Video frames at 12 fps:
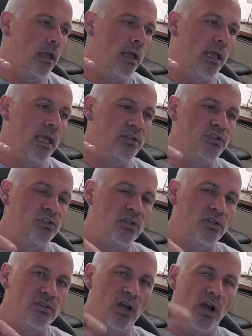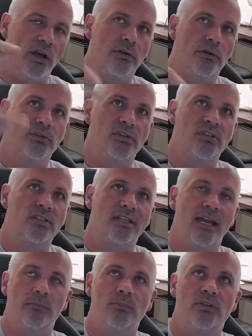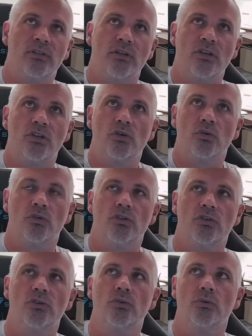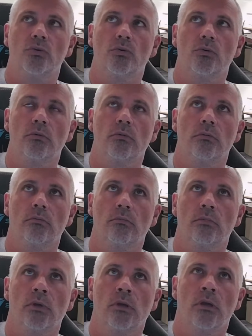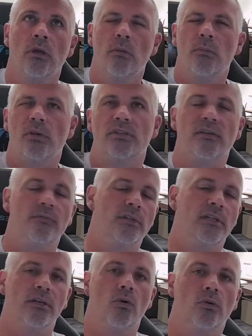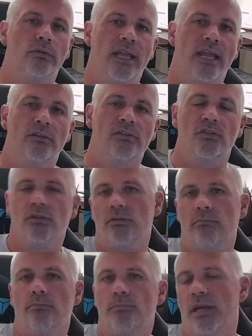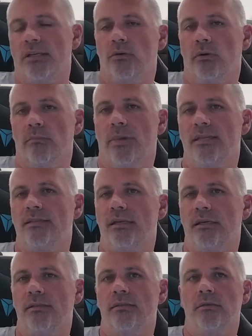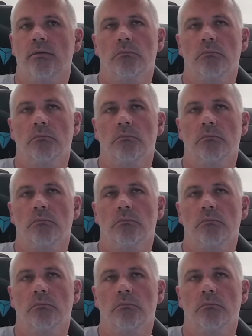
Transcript: It's just other steps that you do because if you did a whole dance just by doing basics,